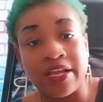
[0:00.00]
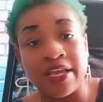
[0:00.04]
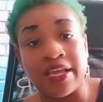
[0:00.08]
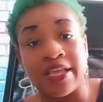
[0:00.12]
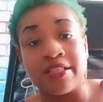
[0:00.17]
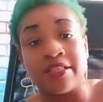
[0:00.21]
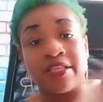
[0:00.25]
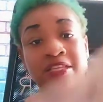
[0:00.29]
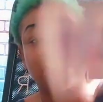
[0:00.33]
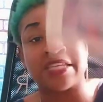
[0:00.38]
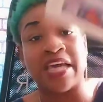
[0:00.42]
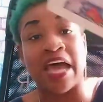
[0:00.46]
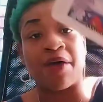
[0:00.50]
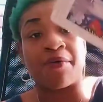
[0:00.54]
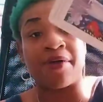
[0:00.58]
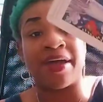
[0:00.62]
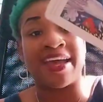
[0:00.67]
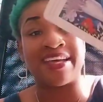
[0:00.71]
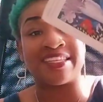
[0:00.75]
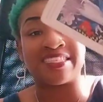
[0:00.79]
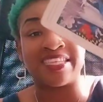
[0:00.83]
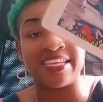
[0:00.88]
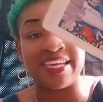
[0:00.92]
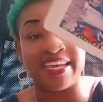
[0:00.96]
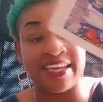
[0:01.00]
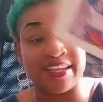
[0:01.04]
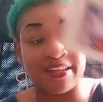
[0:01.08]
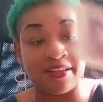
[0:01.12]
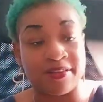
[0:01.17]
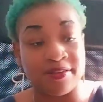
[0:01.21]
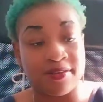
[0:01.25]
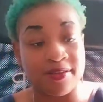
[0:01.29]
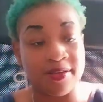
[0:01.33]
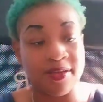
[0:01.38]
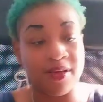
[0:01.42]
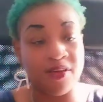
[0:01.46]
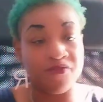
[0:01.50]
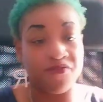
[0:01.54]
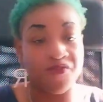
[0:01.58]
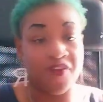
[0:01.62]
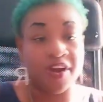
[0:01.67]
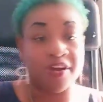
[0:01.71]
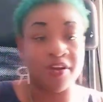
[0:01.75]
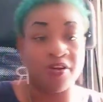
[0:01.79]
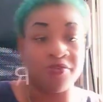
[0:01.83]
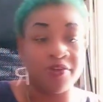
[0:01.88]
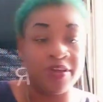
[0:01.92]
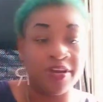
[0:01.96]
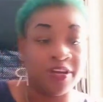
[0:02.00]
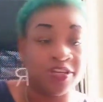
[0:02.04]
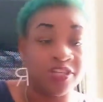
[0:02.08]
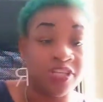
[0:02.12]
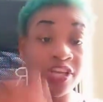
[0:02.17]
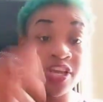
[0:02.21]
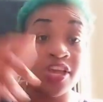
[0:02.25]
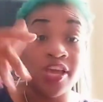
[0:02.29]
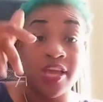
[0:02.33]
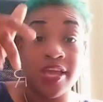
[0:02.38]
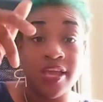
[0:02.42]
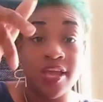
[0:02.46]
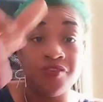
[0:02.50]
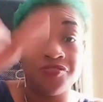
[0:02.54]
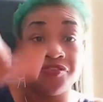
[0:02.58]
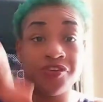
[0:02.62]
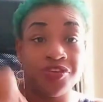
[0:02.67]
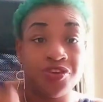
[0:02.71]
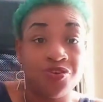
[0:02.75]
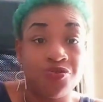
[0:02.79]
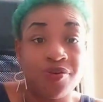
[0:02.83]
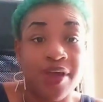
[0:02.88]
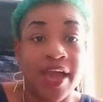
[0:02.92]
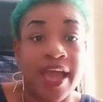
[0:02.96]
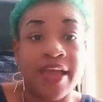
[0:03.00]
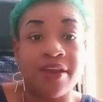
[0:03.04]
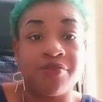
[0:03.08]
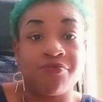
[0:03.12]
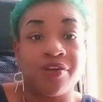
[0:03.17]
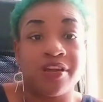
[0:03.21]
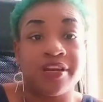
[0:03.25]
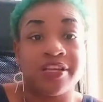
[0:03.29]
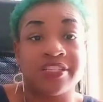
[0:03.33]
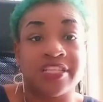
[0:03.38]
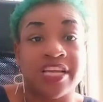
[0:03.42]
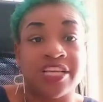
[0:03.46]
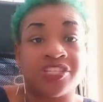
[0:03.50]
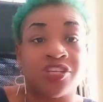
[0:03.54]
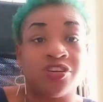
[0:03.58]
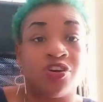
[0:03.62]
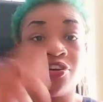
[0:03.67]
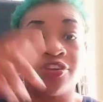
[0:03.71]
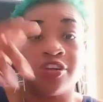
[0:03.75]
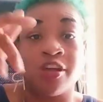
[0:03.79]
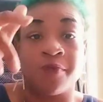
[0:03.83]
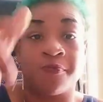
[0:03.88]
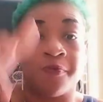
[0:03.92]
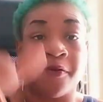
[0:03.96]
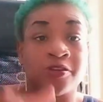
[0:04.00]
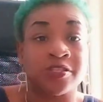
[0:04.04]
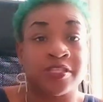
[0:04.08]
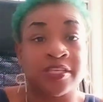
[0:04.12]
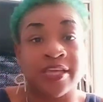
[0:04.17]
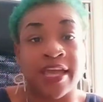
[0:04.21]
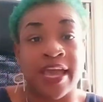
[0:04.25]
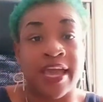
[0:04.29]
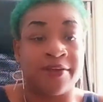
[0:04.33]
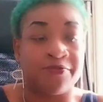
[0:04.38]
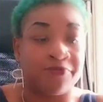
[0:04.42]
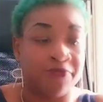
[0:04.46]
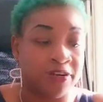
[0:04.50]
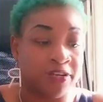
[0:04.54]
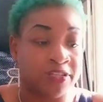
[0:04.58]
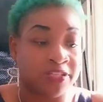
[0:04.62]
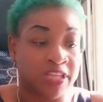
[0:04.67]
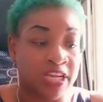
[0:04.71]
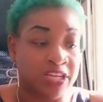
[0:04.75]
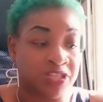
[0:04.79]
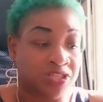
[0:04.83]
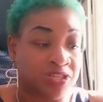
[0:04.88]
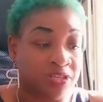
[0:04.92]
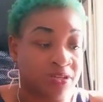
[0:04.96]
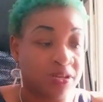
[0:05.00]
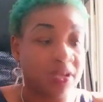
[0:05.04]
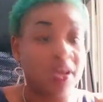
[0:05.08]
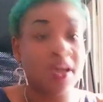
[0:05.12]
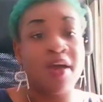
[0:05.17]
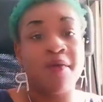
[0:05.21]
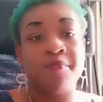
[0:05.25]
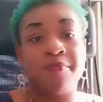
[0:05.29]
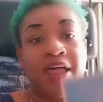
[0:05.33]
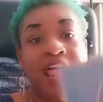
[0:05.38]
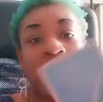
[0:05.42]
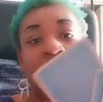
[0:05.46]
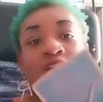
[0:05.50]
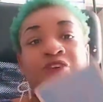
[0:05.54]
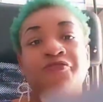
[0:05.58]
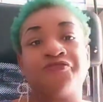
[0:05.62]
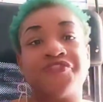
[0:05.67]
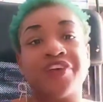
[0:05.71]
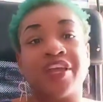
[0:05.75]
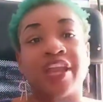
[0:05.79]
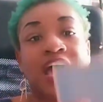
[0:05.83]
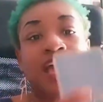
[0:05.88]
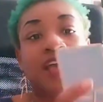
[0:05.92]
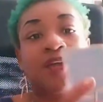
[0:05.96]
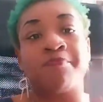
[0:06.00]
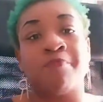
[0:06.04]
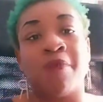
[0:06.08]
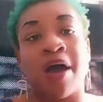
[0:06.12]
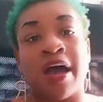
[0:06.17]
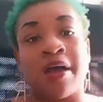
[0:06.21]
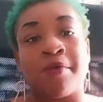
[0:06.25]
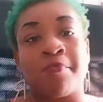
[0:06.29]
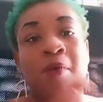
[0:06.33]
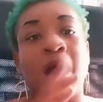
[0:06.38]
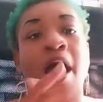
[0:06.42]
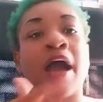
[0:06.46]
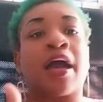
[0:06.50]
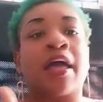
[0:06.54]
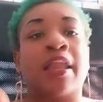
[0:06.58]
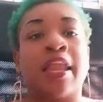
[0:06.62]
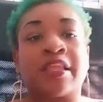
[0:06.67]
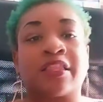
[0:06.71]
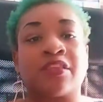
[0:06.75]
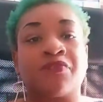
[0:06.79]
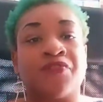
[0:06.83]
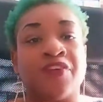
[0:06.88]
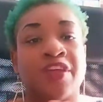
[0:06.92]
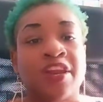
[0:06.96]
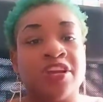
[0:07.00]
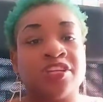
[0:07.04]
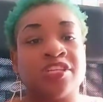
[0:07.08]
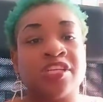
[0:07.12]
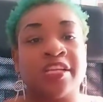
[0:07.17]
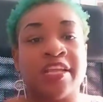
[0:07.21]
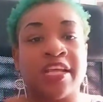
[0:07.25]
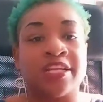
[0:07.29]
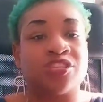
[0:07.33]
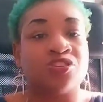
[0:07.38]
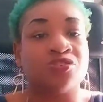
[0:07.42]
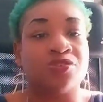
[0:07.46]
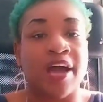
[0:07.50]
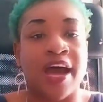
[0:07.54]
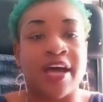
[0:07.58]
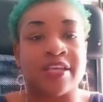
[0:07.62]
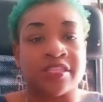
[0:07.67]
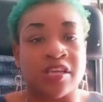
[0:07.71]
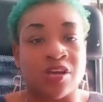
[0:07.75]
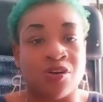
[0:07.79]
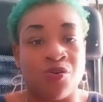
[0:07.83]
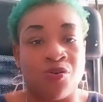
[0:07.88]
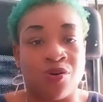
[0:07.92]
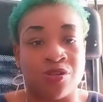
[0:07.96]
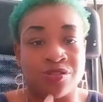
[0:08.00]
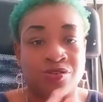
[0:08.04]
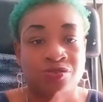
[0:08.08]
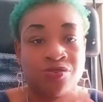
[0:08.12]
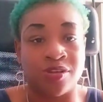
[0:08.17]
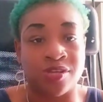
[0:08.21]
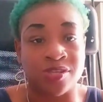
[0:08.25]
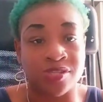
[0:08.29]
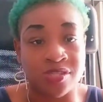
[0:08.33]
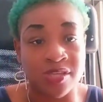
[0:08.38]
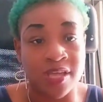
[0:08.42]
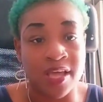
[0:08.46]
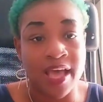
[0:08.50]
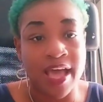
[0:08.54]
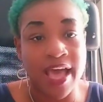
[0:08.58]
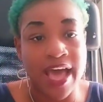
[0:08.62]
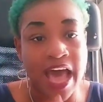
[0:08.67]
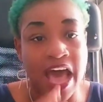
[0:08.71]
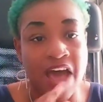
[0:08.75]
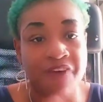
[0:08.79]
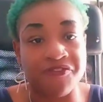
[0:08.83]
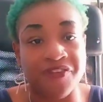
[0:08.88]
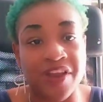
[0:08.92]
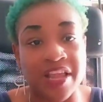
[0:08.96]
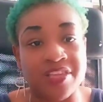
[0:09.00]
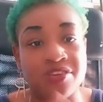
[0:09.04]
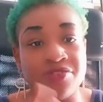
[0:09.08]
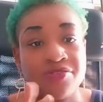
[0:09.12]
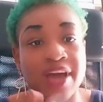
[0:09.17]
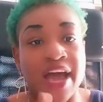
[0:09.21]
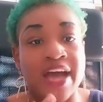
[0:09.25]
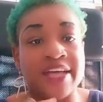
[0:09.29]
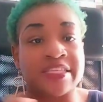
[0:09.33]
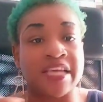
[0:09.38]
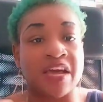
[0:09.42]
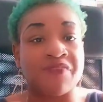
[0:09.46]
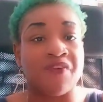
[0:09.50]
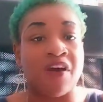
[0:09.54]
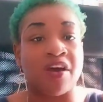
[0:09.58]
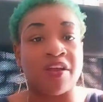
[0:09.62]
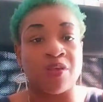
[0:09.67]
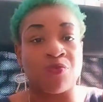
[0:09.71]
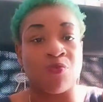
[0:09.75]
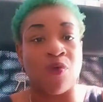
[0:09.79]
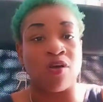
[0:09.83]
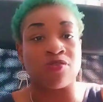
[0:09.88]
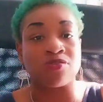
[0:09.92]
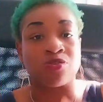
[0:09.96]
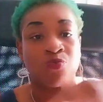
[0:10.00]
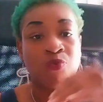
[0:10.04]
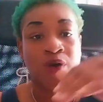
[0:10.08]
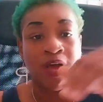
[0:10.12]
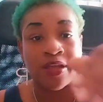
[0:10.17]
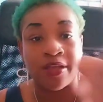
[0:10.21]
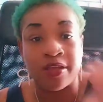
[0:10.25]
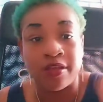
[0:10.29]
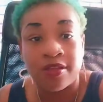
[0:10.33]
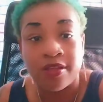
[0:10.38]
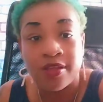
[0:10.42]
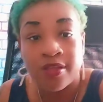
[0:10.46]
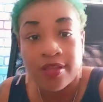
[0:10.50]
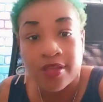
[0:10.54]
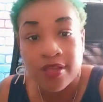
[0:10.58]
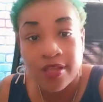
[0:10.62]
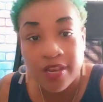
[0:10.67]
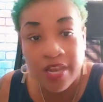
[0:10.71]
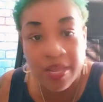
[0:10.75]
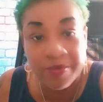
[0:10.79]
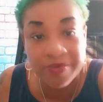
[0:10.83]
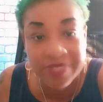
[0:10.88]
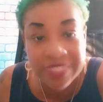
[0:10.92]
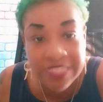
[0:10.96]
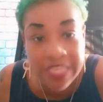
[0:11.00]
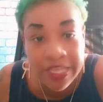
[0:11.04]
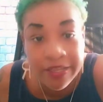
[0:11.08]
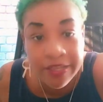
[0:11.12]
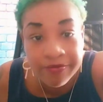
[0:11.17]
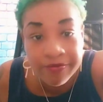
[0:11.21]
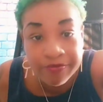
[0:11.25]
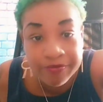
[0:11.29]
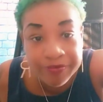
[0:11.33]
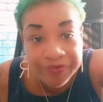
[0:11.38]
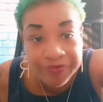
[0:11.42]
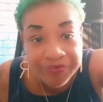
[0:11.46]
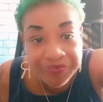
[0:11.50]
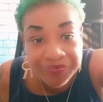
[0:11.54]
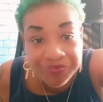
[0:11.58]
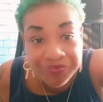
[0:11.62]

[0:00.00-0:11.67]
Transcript: The, the tower has hit Virgo energy. Either you gain realization or your person gain realization. But I don't feel like my, my collective energy that you guys are going through this. I feel like you guys have already walked away. Let me see.